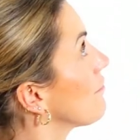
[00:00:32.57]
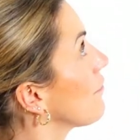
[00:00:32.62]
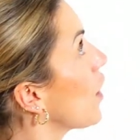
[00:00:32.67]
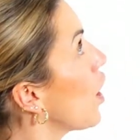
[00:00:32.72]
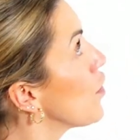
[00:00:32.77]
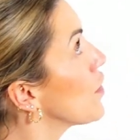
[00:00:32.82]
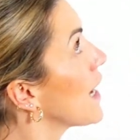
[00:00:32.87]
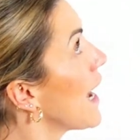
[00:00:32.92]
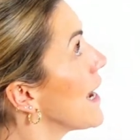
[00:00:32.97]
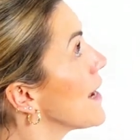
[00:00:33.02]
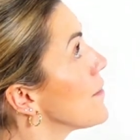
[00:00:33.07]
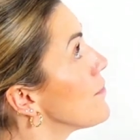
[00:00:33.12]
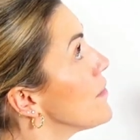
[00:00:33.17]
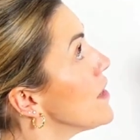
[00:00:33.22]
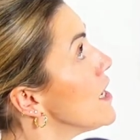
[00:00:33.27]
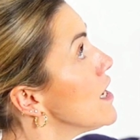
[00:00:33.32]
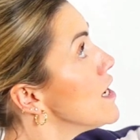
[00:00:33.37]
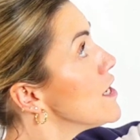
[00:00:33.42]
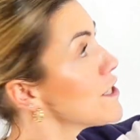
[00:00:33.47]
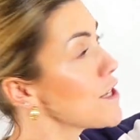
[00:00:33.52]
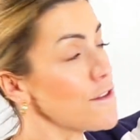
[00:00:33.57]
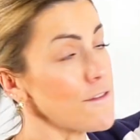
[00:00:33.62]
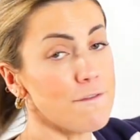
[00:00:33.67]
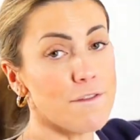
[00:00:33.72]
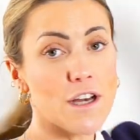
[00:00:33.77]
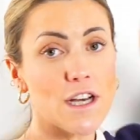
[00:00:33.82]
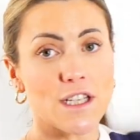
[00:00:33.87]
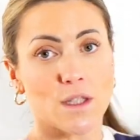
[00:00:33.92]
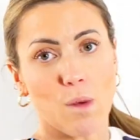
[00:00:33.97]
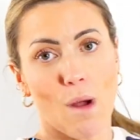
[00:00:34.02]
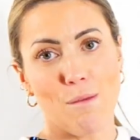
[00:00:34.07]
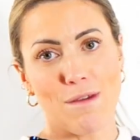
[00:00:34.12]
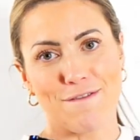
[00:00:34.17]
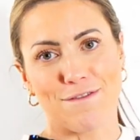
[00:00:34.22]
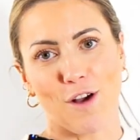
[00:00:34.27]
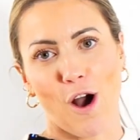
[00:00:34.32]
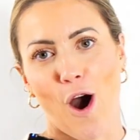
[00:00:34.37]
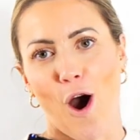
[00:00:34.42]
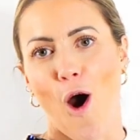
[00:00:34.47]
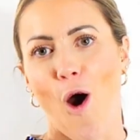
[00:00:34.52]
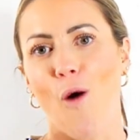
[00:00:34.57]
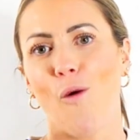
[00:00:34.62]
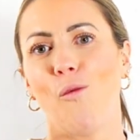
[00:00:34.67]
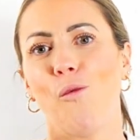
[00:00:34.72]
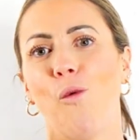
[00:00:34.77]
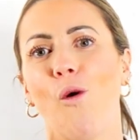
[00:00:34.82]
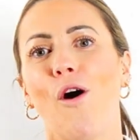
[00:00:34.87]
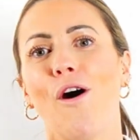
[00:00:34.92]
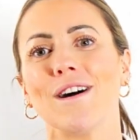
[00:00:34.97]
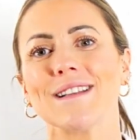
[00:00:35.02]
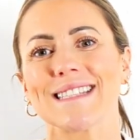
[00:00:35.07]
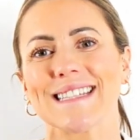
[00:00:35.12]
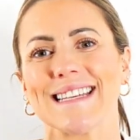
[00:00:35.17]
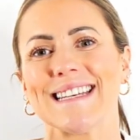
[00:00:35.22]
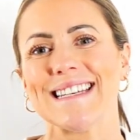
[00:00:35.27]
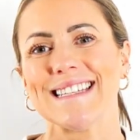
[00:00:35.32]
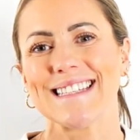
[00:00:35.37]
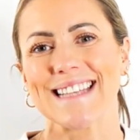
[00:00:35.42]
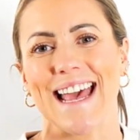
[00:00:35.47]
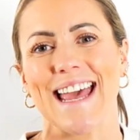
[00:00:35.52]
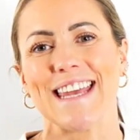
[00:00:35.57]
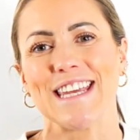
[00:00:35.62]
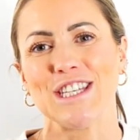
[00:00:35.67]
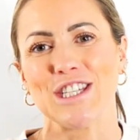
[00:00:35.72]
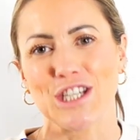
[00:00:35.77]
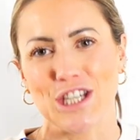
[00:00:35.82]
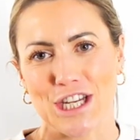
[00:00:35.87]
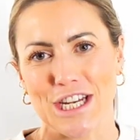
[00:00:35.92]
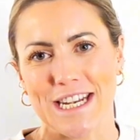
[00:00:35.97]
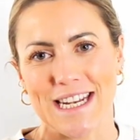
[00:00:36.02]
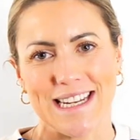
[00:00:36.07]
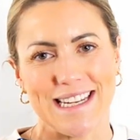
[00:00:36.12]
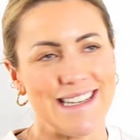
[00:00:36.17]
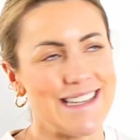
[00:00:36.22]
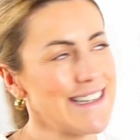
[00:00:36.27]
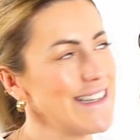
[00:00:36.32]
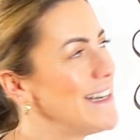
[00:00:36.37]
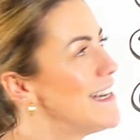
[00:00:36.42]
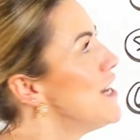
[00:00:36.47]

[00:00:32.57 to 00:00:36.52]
Okay, so the first one we've got, what is a gene?